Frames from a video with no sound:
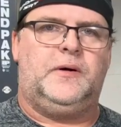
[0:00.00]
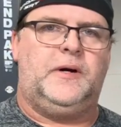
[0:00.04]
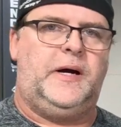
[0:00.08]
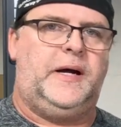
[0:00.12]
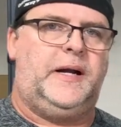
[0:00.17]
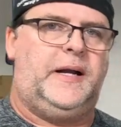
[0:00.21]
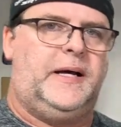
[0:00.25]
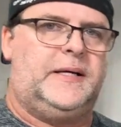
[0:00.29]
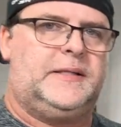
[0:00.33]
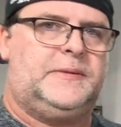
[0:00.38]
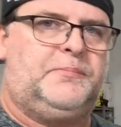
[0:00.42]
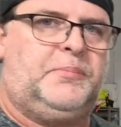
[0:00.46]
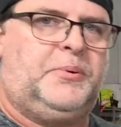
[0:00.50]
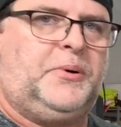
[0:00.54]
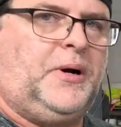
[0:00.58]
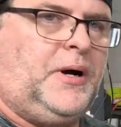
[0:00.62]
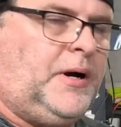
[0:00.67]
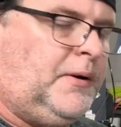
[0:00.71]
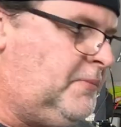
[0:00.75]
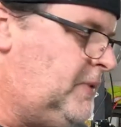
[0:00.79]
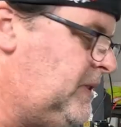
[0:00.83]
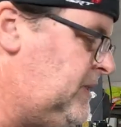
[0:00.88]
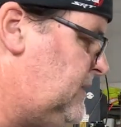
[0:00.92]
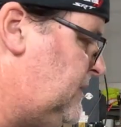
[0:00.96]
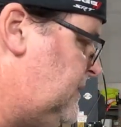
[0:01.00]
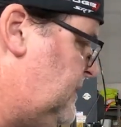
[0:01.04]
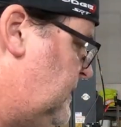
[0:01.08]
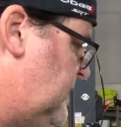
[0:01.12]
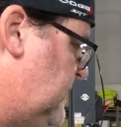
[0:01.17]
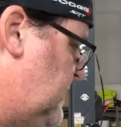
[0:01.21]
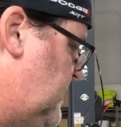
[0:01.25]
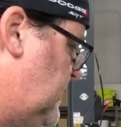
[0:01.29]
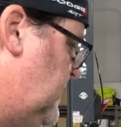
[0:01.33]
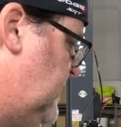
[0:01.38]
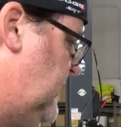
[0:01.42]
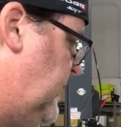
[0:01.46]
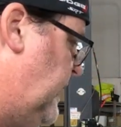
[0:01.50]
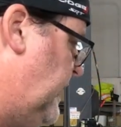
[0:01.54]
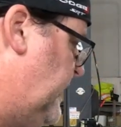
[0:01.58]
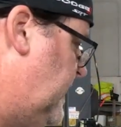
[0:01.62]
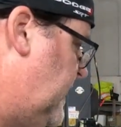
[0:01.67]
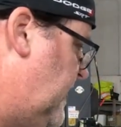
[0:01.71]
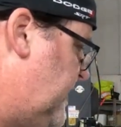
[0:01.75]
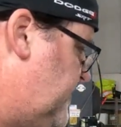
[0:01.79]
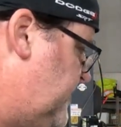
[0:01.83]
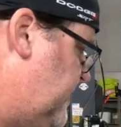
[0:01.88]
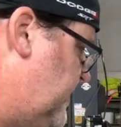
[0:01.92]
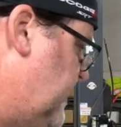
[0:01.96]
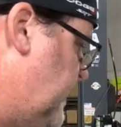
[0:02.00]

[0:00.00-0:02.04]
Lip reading: right, as promised, I got you